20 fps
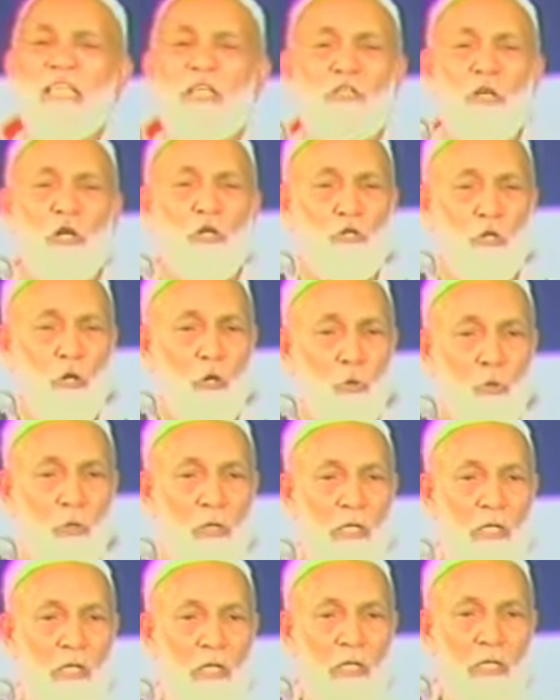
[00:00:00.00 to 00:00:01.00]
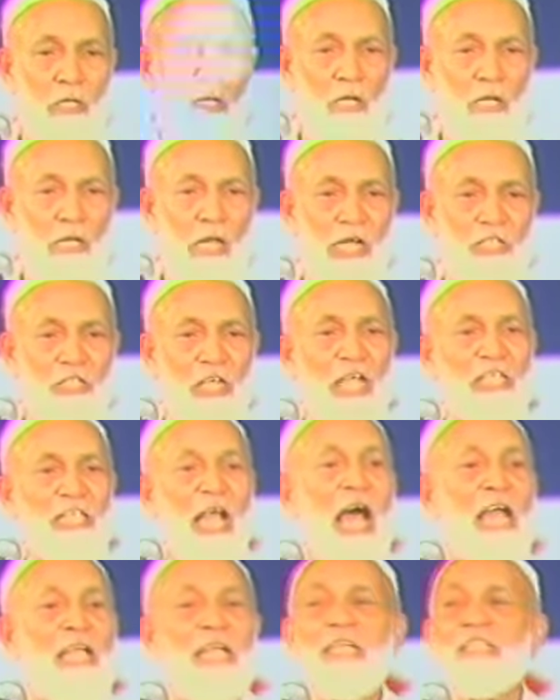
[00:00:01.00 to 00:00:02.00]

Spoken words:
is in control. Like Shaitan